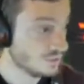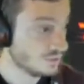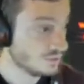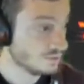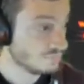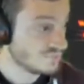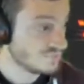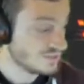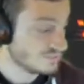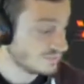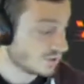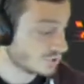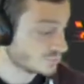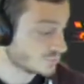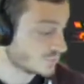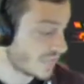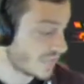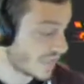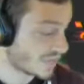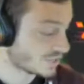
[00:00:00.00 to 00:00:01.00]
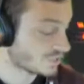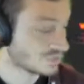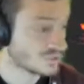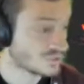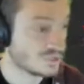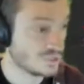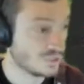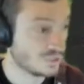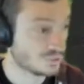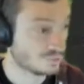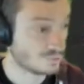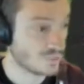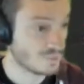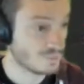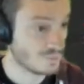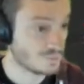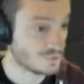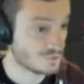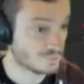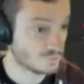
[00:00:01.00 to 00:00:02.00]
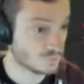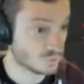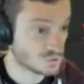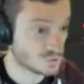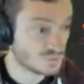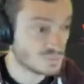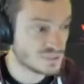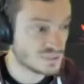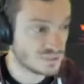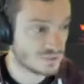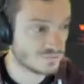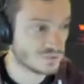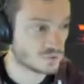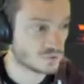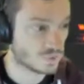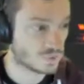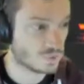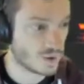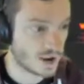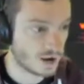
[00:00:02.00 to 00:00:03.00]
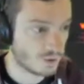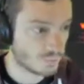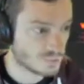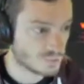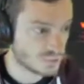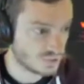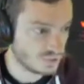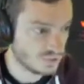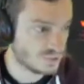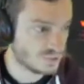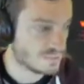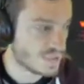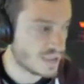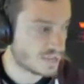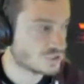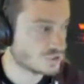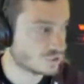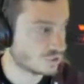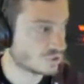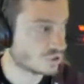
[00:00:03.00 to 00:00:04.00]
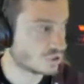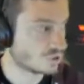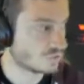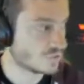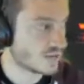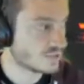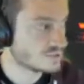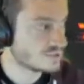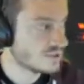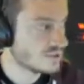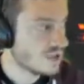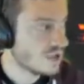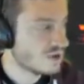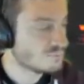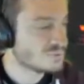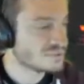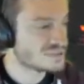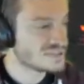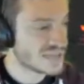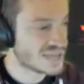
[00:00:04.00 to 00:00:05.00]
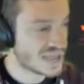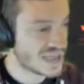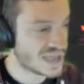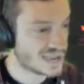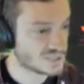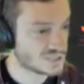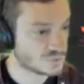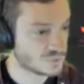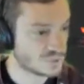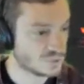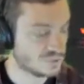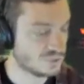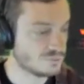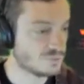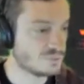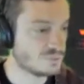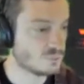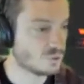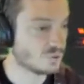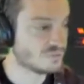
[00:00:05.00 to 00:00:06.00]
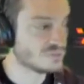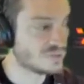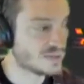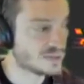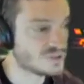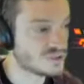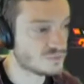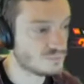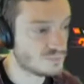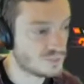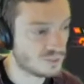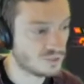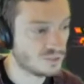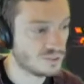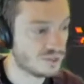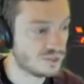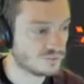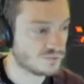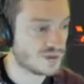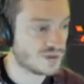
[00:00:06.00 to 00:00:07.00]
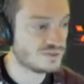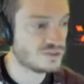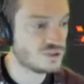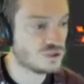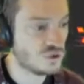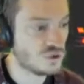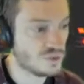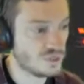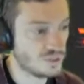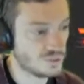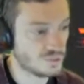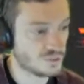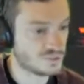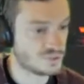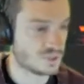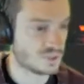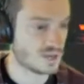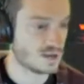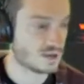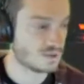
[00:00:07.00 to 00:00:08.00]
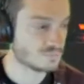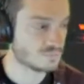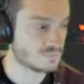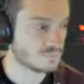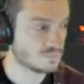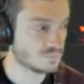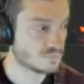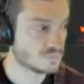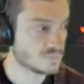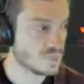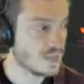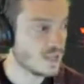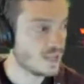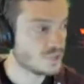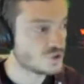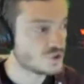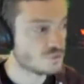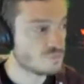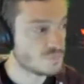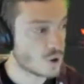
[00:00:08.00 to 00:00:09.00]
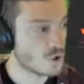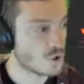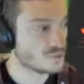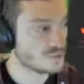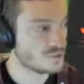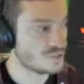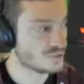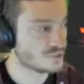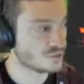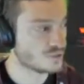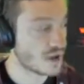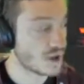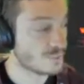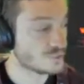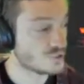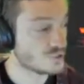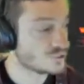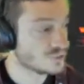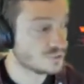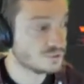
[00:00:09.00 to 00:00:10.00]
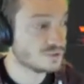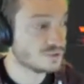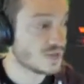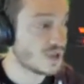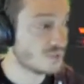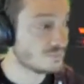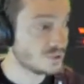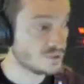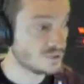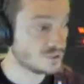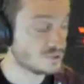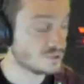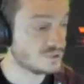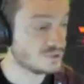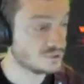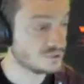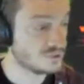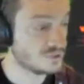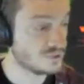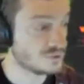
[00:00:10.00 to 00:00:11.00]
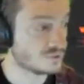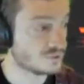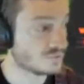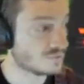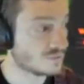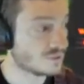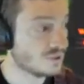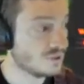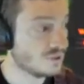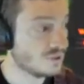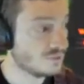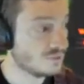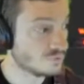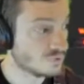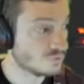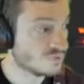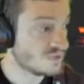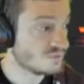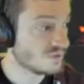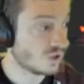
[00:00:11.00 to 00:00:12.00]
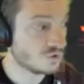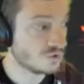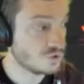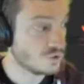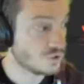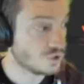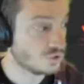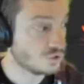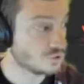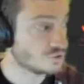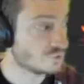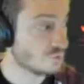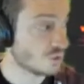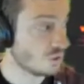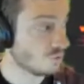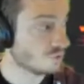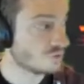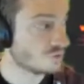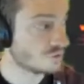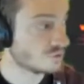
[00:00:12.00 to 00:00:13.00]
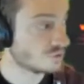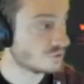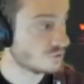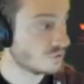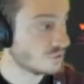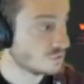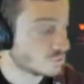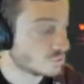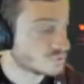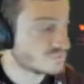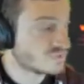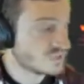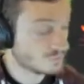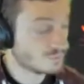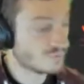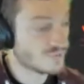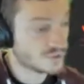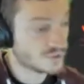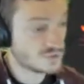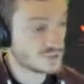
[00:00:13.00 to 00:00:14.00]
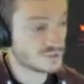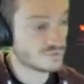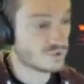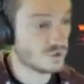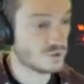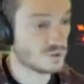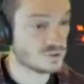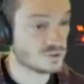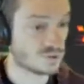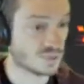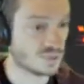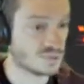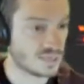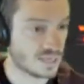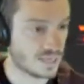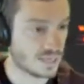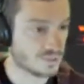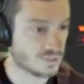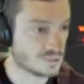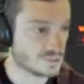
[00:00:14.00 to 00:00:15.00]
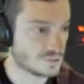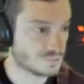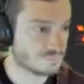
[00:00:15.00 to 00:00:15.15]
vVols with accuracy or maybe some more specific requirements that you need to make sure are correct, but tags with a little bit more flexibility around tuning what's there. And so both of these are options, and they're not mutually exclusive. For vVols, you can use both. Of course, VMFS is focused on tags.